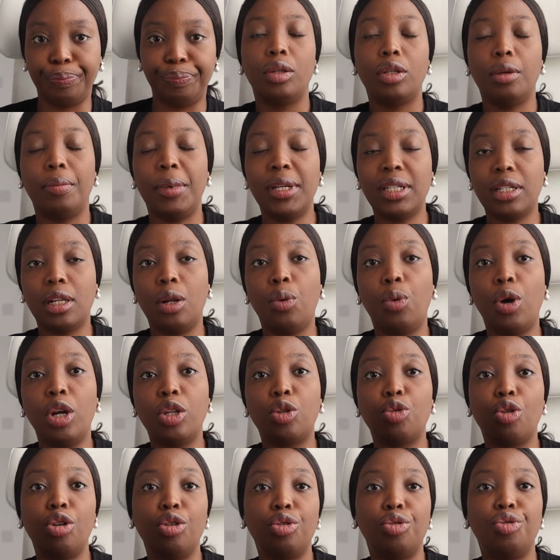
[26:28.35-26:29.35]
So basically
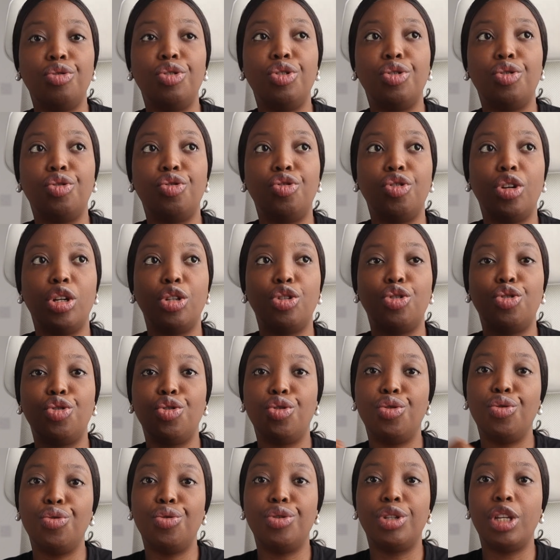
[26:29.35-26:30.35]
what you want to do is just
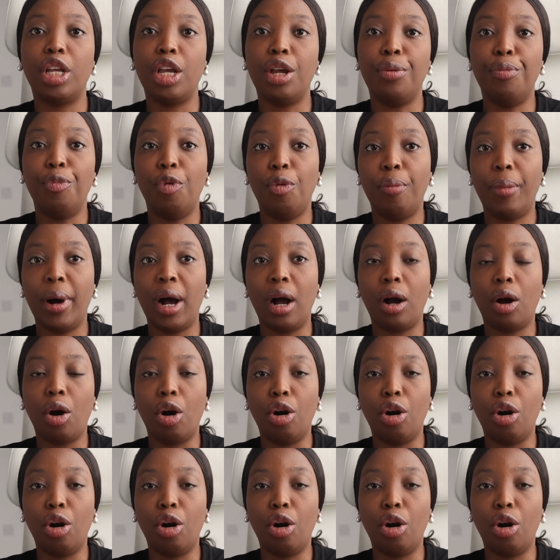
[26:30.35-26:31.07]
choose a mobile